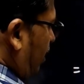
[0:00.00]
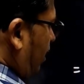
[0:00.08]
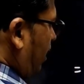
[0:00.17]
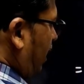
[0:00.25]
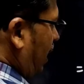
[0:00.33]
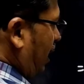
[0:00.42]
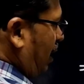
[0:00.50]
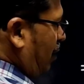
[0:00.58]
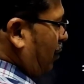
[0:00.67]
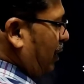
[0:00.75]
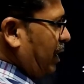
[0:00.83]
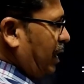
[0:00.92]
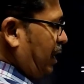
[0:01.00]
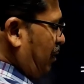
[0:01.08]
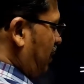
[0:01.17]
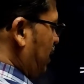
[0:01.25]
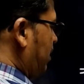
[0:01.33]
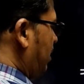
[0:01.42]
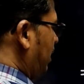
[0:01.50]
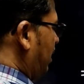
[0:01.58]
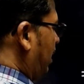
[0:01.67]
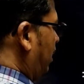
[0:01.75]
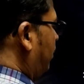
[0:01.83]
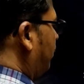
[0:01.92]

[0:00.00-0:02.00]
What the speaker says: Tan 180 plus theta.